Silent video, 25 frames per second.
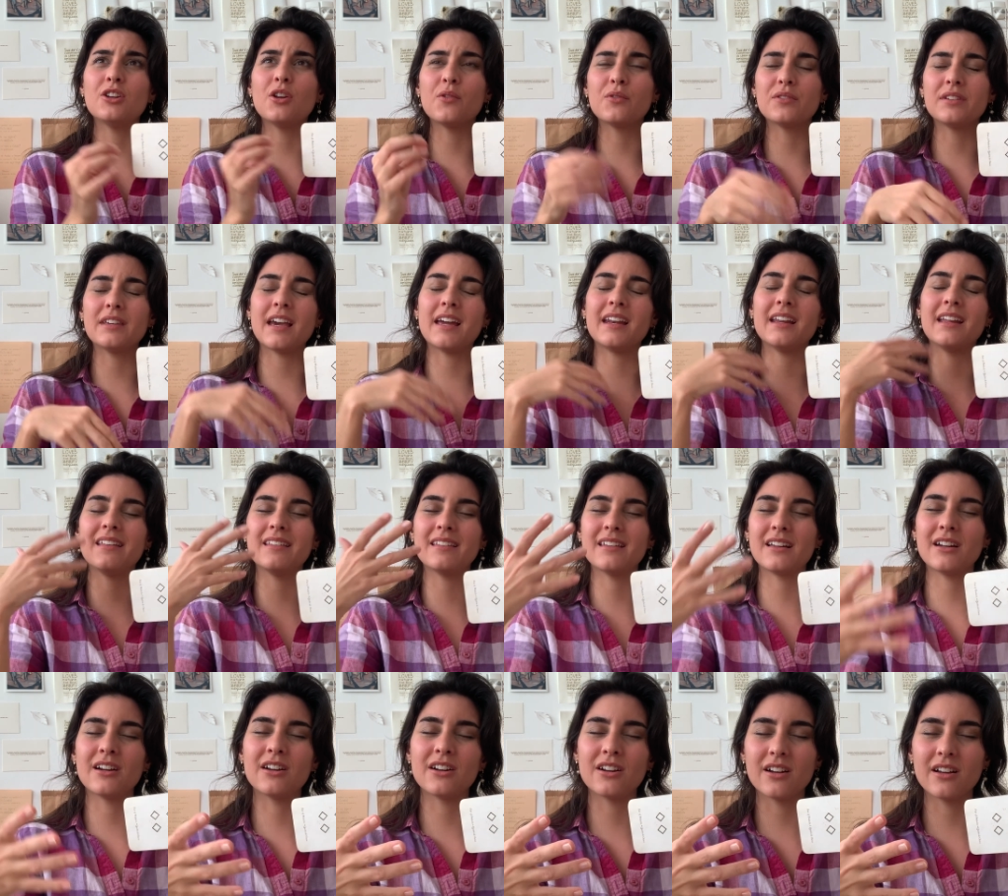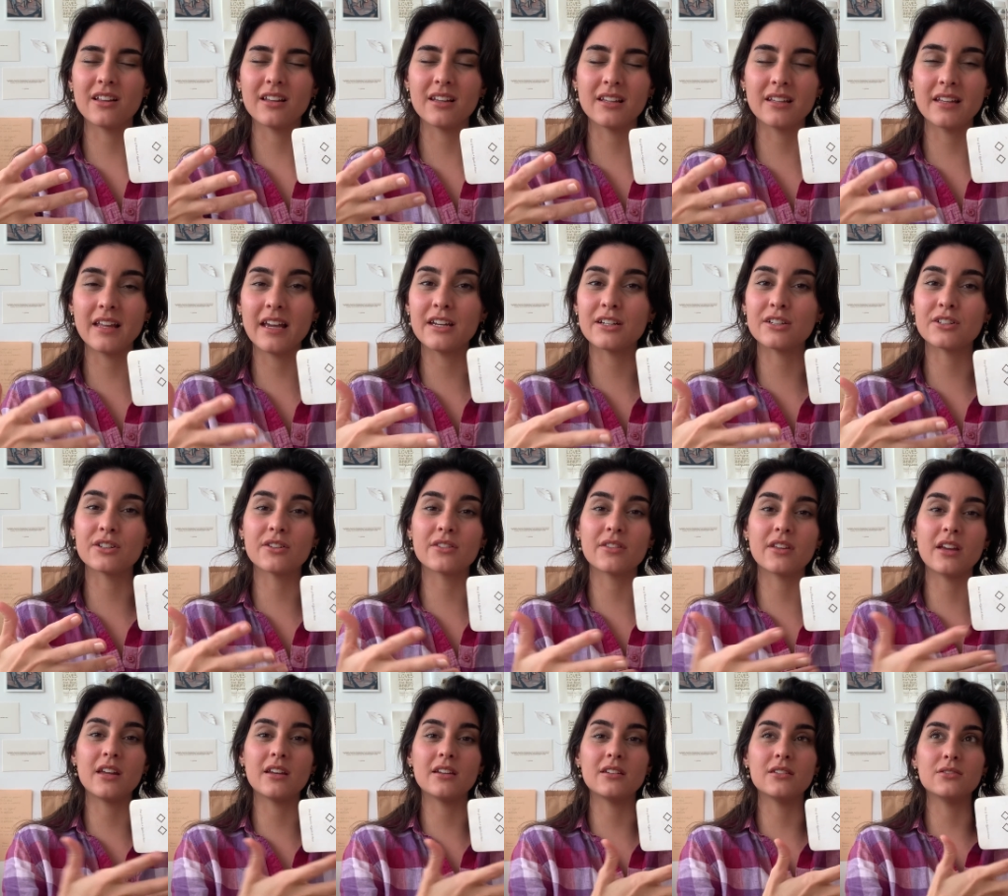getting there later
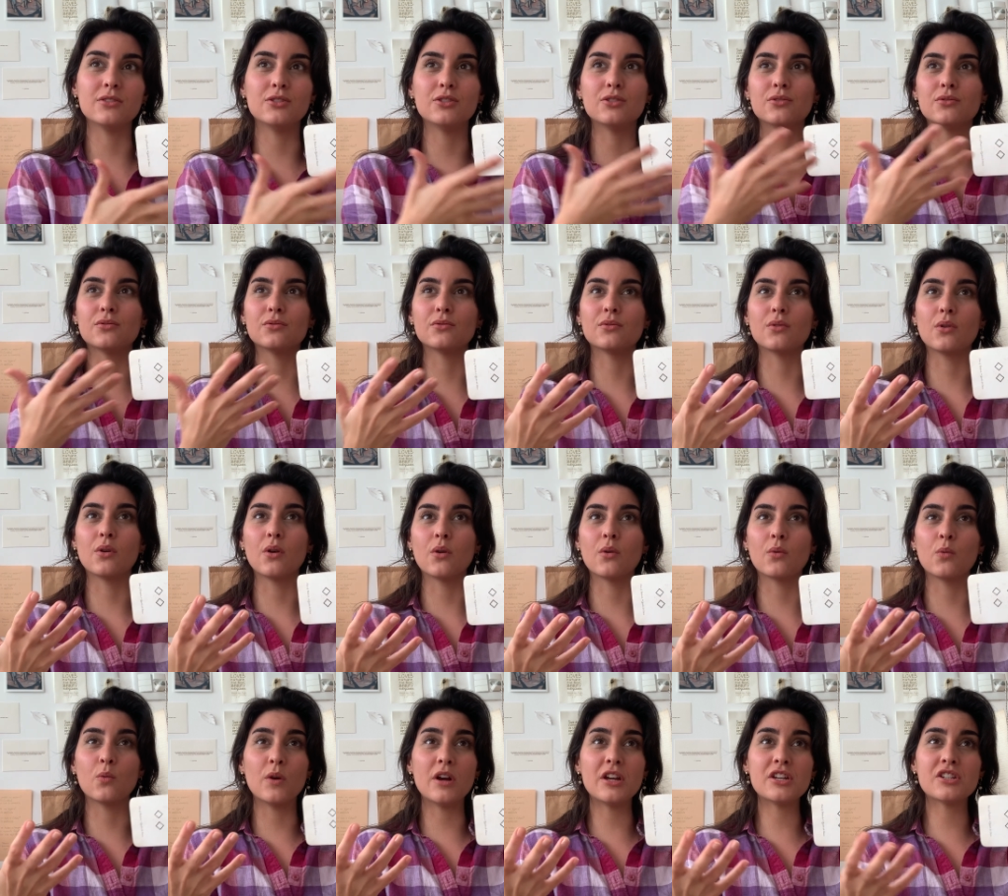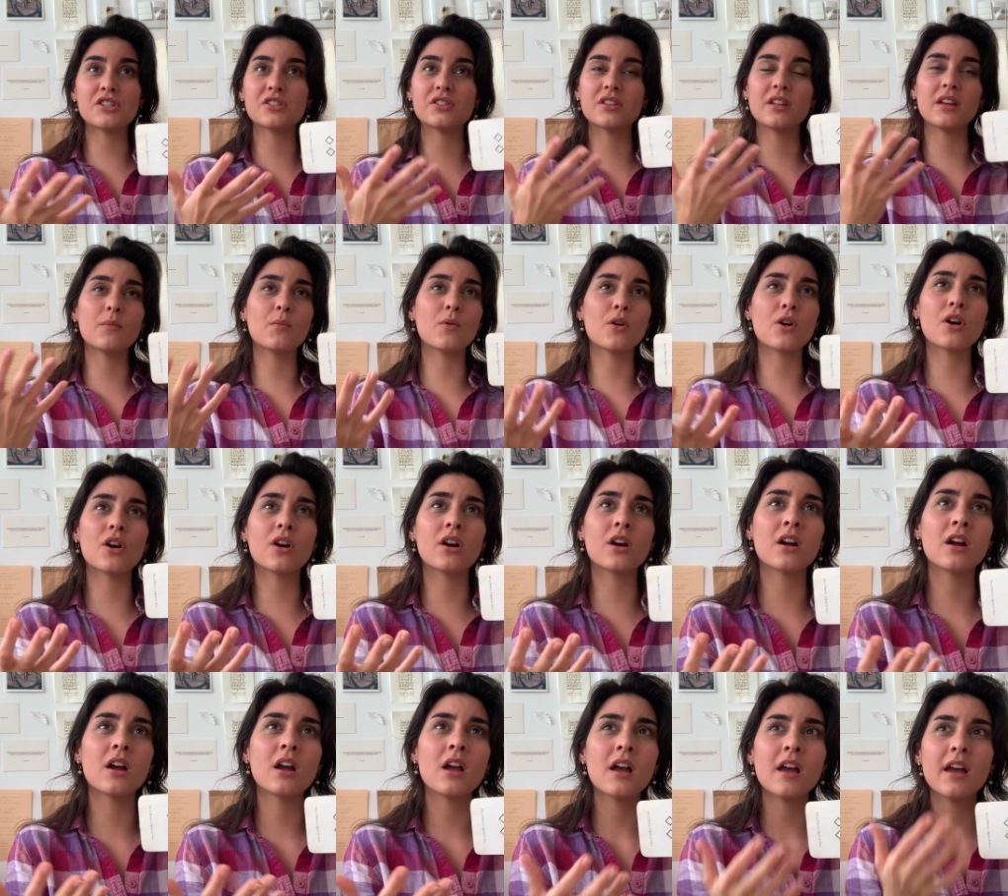than you wish they were.